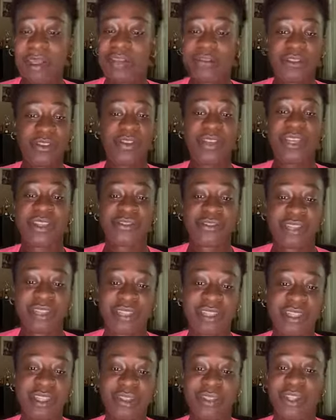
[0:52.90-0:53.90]
if you're
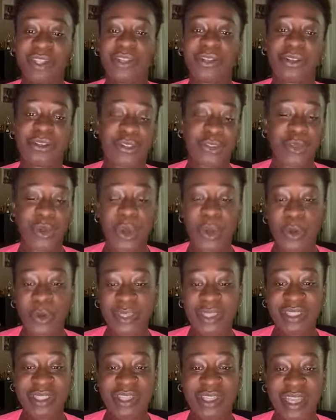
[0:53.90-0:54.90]
interested, and you can also
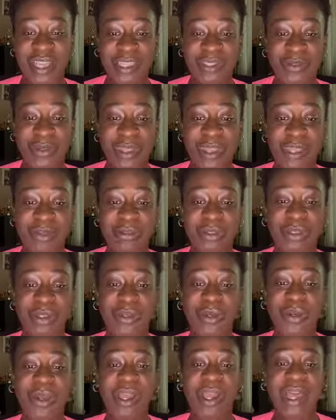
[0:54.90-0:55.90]
always connect with them.
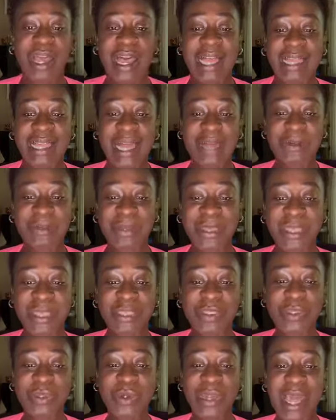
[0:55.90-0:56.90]
So allow
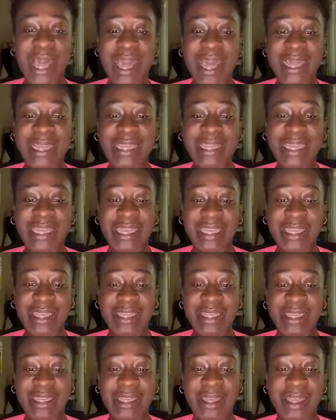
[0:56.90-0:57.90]
me to add
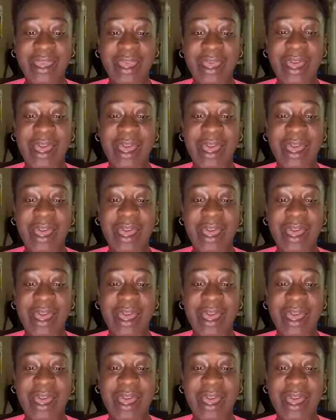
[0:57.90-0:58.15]
in